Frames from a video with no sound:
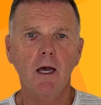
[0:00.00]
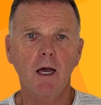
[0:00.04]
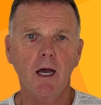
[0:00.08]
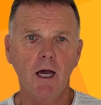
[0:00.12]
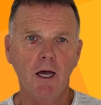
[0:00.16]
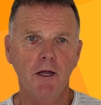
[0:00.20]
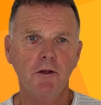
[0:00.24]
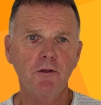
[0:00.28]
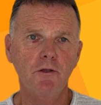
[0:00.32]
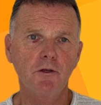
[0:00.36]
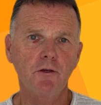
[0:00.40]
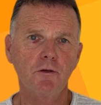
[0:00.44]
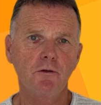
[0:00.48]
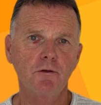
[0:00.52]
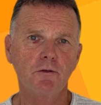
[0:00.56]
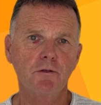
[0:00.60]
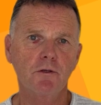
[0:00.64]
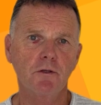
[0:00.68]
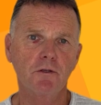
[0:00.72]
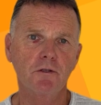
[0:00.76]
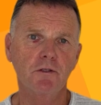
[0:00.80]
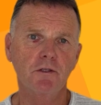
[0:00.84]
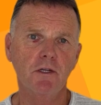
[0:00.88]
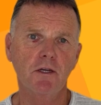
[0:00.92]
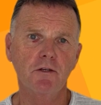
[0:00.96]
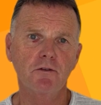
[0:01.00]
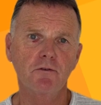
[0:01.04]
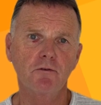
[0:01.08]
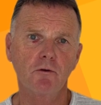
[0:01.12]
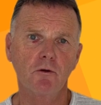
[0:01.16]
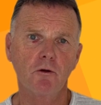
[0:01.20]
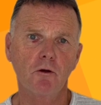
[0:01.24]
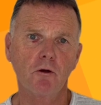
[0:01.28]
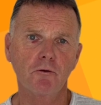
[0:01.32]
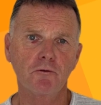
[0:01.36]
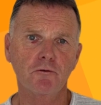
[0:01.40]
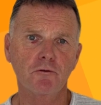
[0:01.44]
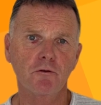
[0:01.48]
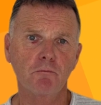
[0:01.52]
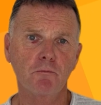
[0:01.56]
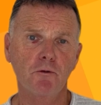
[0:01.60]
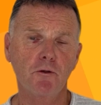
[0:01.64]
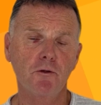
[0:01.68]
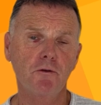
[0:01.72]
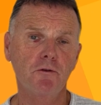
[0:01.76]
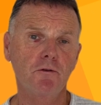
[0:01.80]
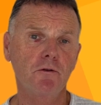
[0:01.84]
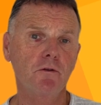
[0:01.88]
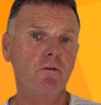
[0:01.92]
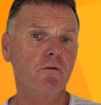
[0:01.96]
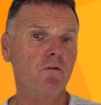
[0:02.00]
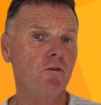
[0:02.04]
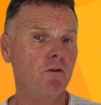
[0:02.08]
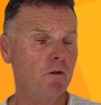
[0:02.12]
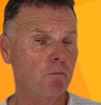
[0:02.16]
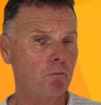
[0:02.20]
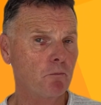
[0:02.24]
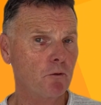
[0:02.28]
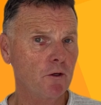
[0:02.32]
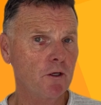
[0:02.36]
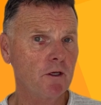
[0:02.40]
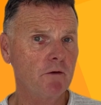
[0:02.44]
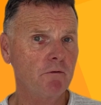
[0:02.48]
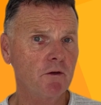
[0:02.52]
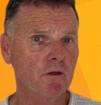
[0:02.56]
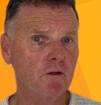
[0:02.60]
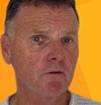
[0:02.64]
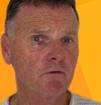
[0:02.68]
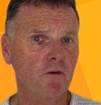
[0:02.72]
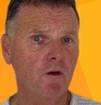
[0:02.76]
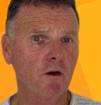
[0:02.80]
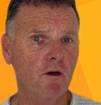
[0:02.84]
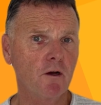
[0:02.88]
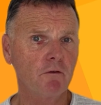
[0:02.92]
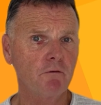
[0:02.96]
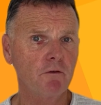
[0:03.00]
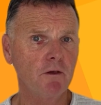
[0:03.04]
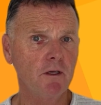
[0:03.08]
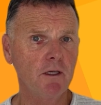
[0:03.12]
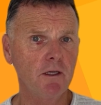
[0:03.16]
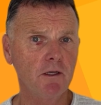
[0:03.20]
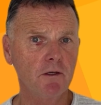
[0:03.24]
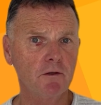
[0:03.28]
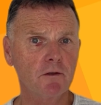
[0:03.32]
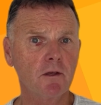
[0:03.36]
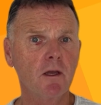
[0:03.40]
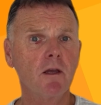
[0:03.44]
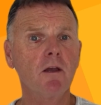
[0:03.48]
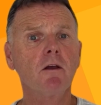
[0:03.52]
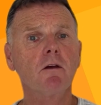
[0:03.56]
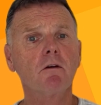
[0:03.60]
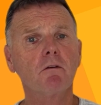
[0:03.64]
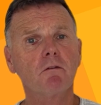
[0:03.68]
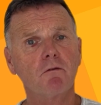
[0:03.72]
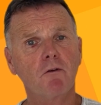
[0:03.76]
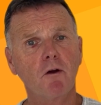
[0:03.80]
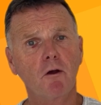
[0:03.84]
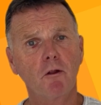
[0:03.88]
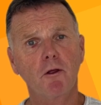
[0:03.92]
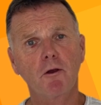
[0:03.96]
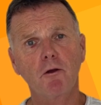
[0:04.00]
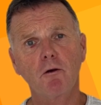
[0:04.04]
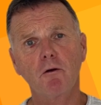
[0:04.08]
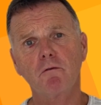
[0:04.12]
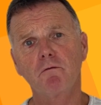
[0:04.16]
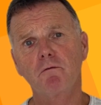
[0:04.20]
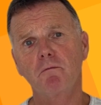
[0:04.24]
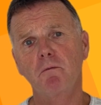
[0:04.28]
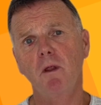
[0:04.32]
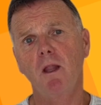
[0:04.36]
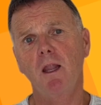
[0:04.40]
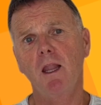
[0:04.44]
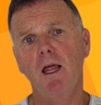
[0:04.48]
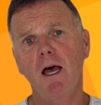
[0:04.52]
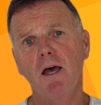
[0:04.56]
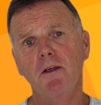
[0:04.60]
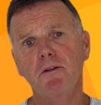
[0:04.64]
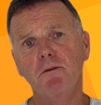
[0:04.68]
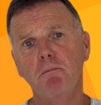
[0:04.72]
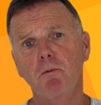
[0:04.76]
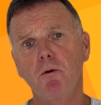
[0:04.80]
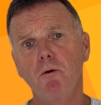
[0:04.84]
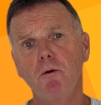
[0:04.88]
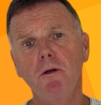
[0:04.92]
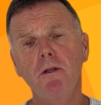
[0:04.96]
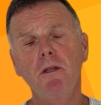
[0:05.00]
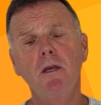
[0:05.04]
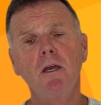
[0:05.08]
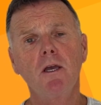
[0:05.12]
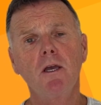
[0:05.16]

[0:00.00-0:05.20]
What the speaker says: Unused concessional contributions for the previous 5 years. Following on from the last point,